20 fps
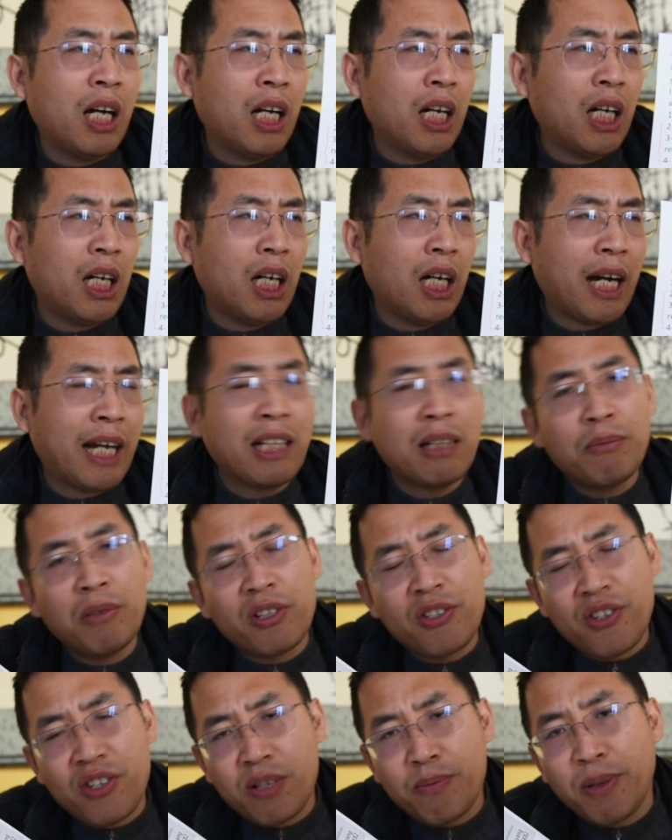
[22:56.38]

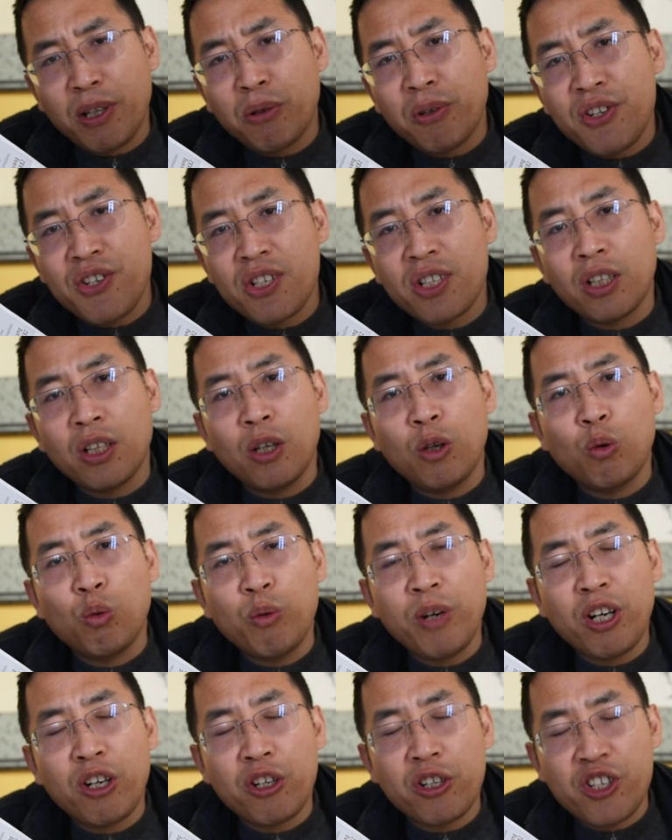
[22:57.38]
animal spirits
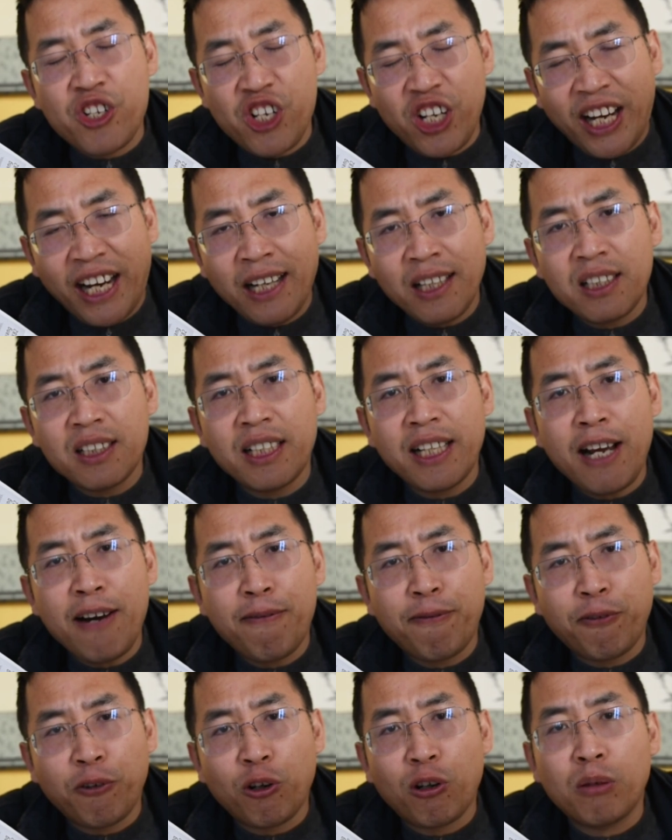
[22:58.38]
will change their
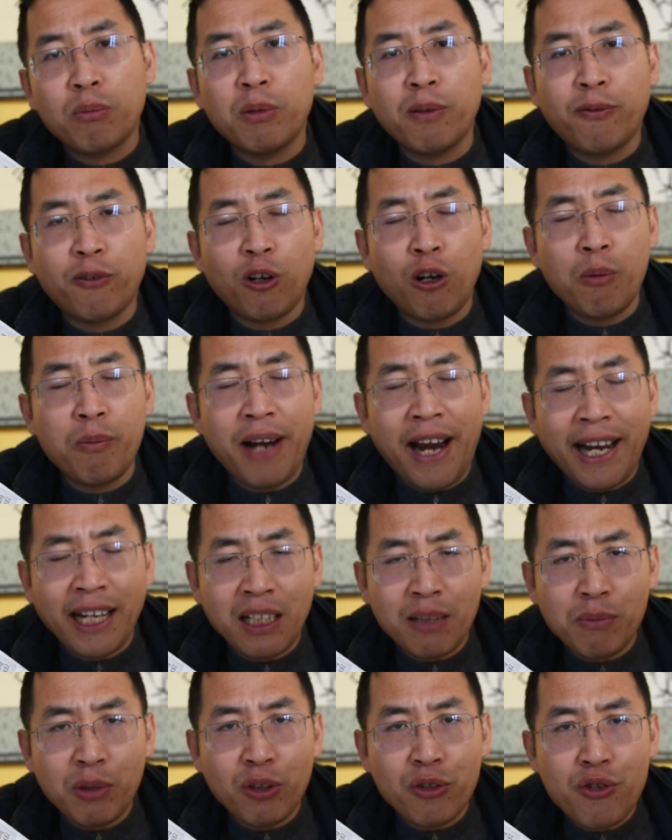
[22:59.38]
form from
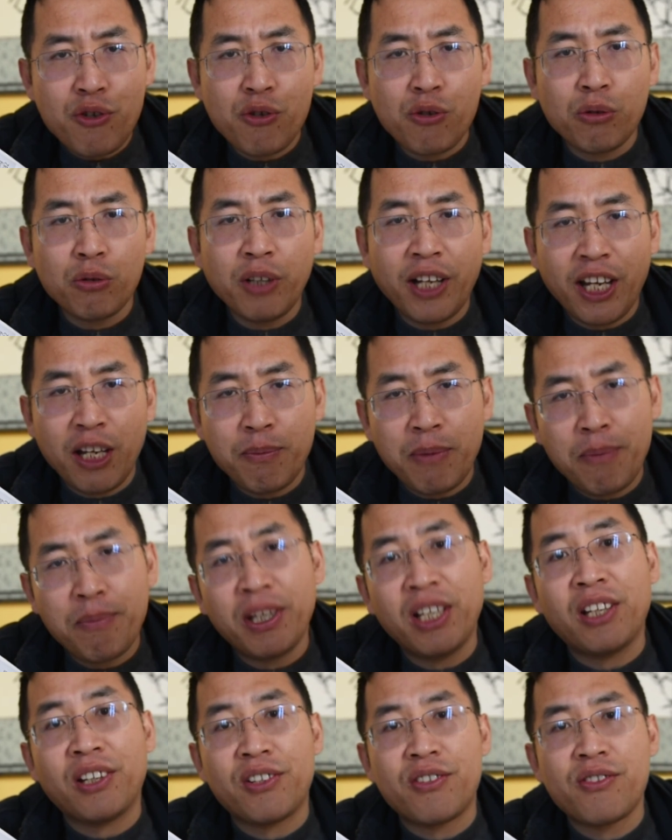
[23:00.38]
animal to human
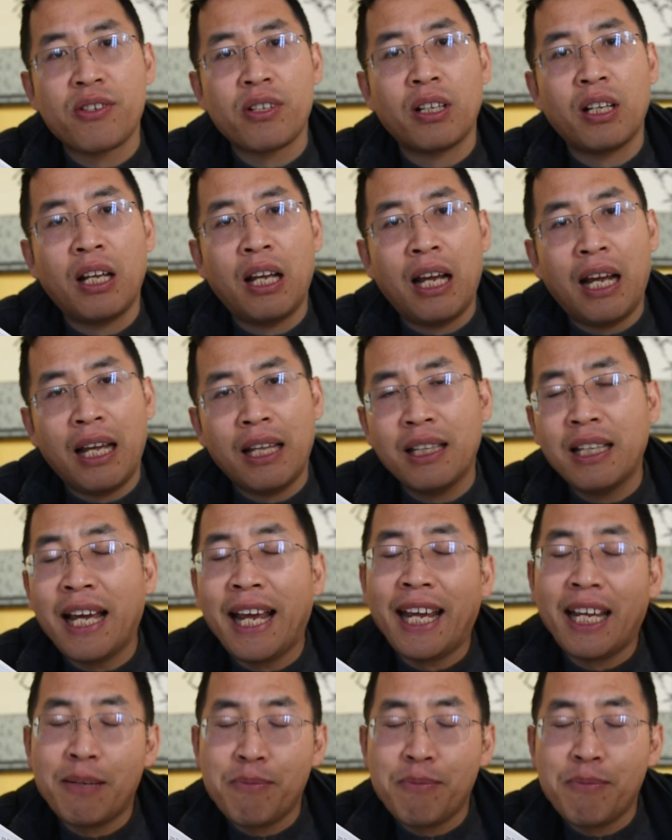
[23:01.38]
beings, and then